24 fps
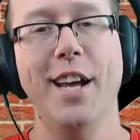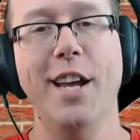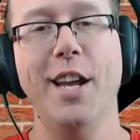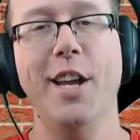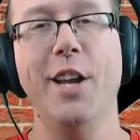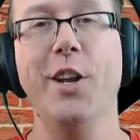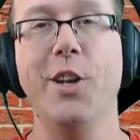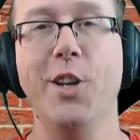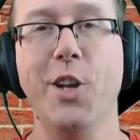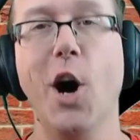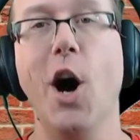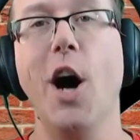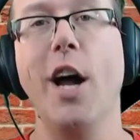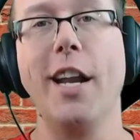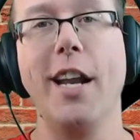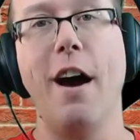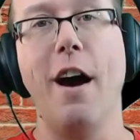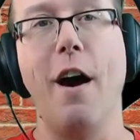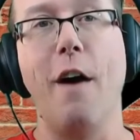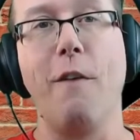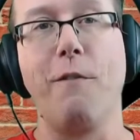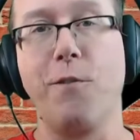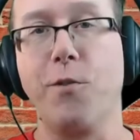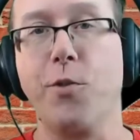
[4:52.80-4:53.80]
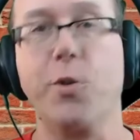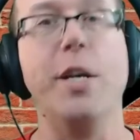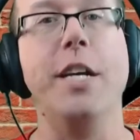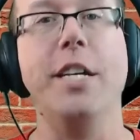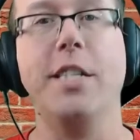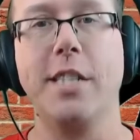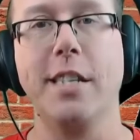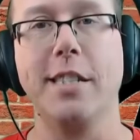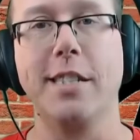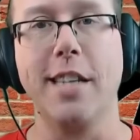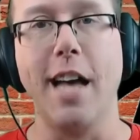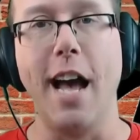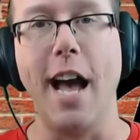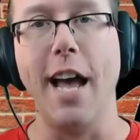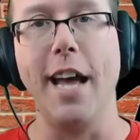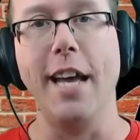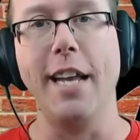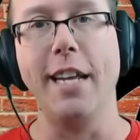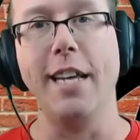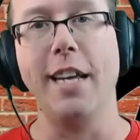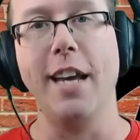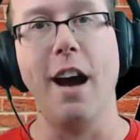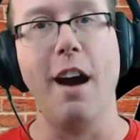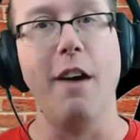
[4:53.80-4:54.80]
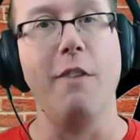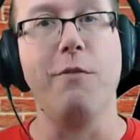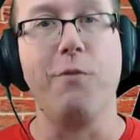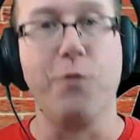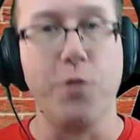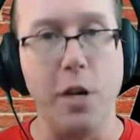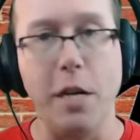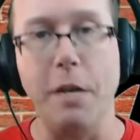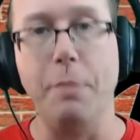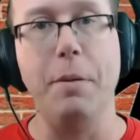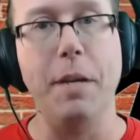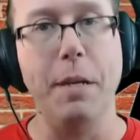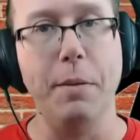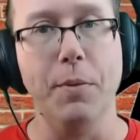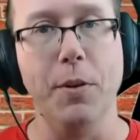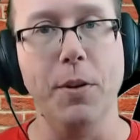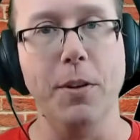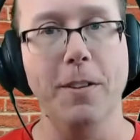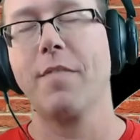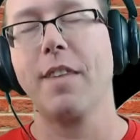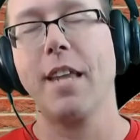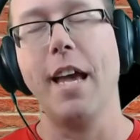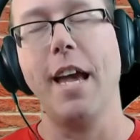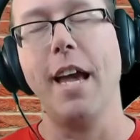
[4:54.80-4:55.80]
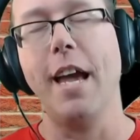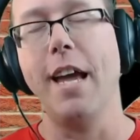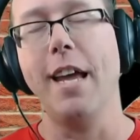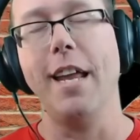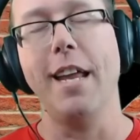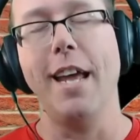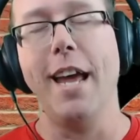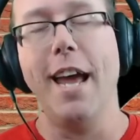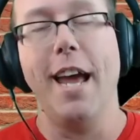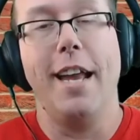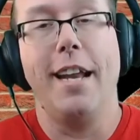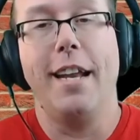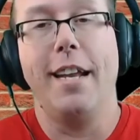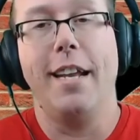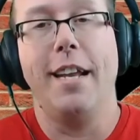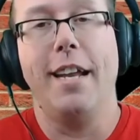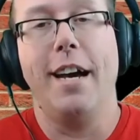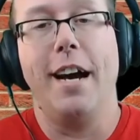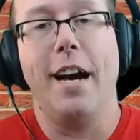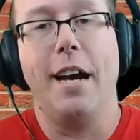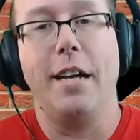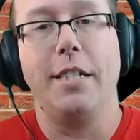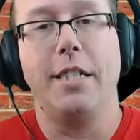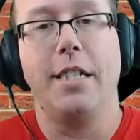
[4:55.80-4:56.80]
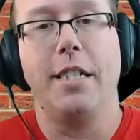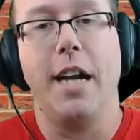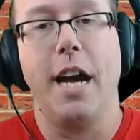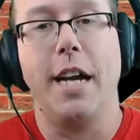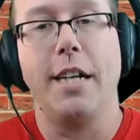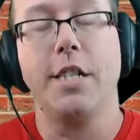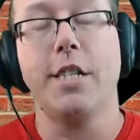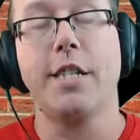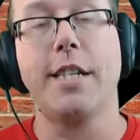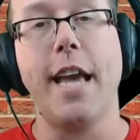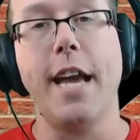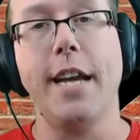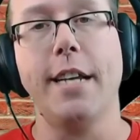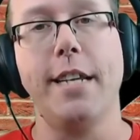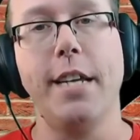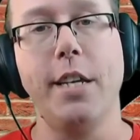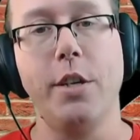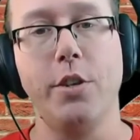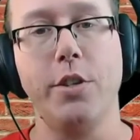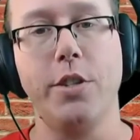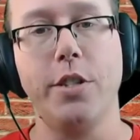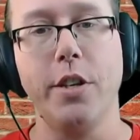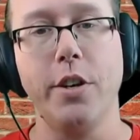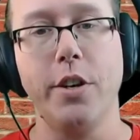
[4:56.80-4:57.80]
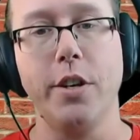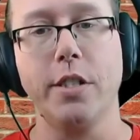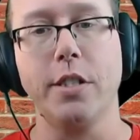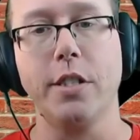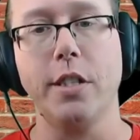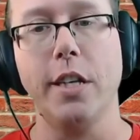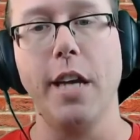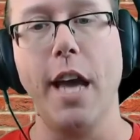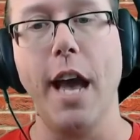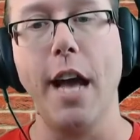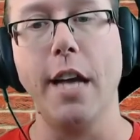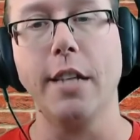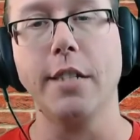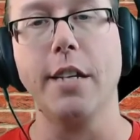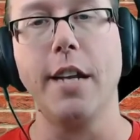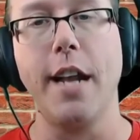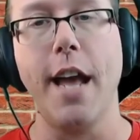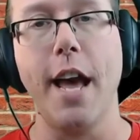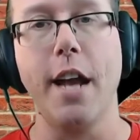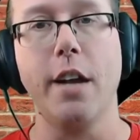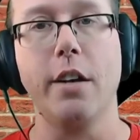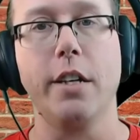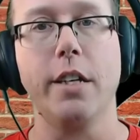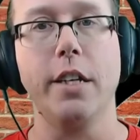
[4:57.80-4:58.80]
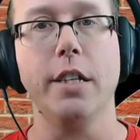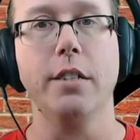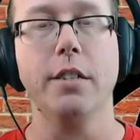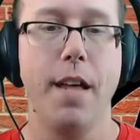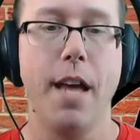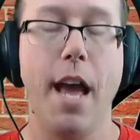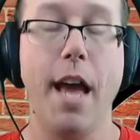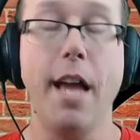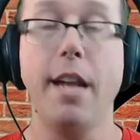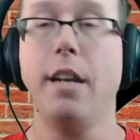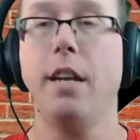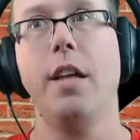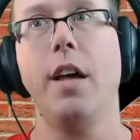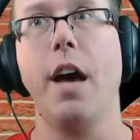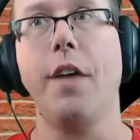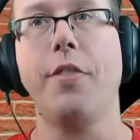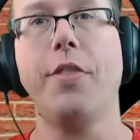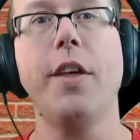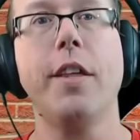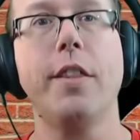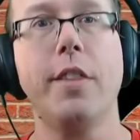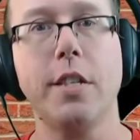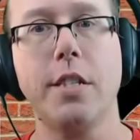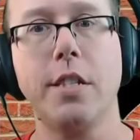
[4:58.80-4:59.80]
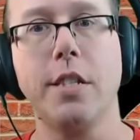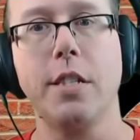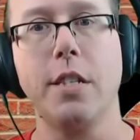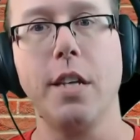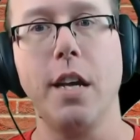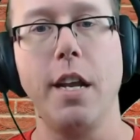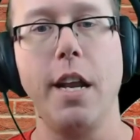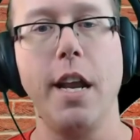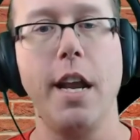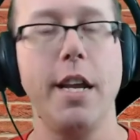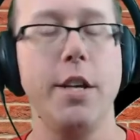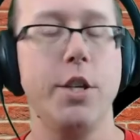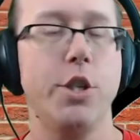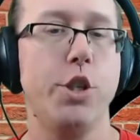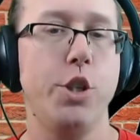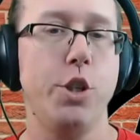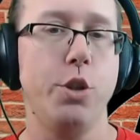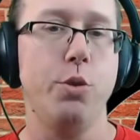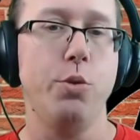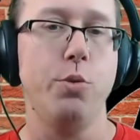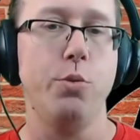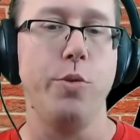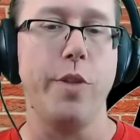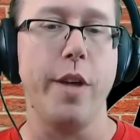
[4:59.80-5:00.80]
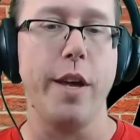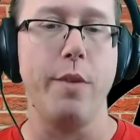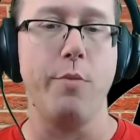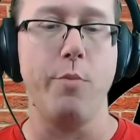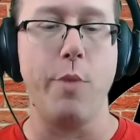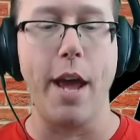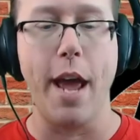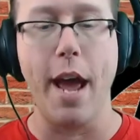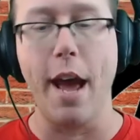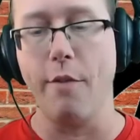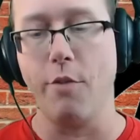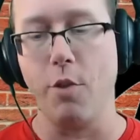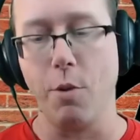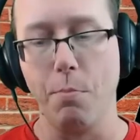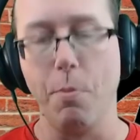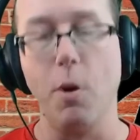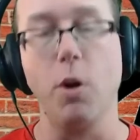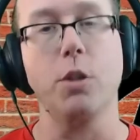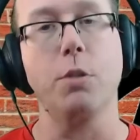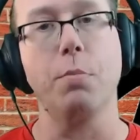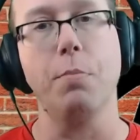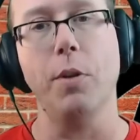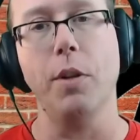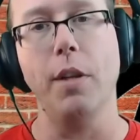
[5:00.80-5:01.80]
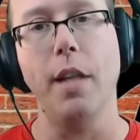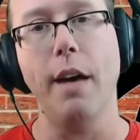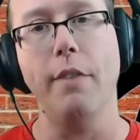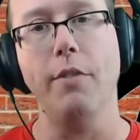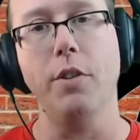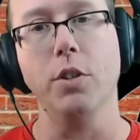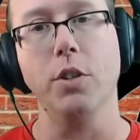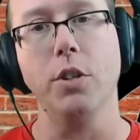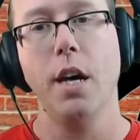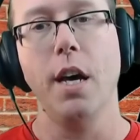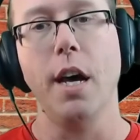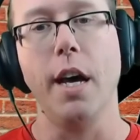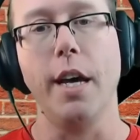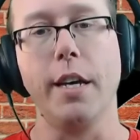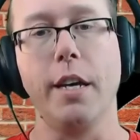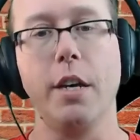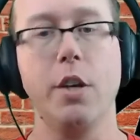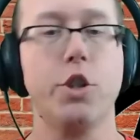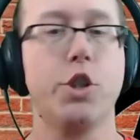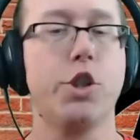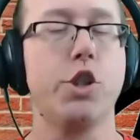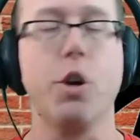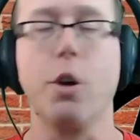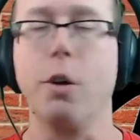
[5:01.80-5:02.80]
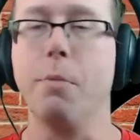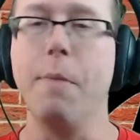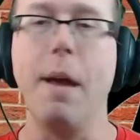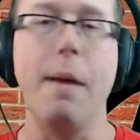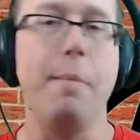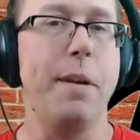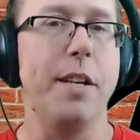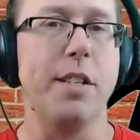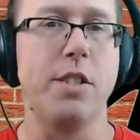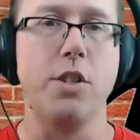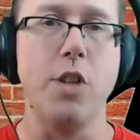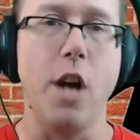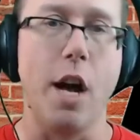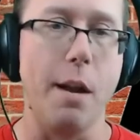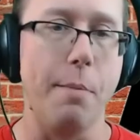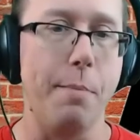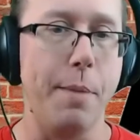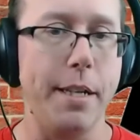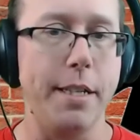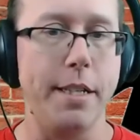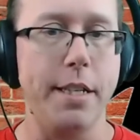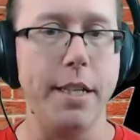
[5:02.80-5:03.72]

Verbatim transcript: not a free society of free people. And, and I, I just can't take you seriously as an anarchist. And I think this is an issue that we have on multiple levels. Like, sure, maybe it's not a big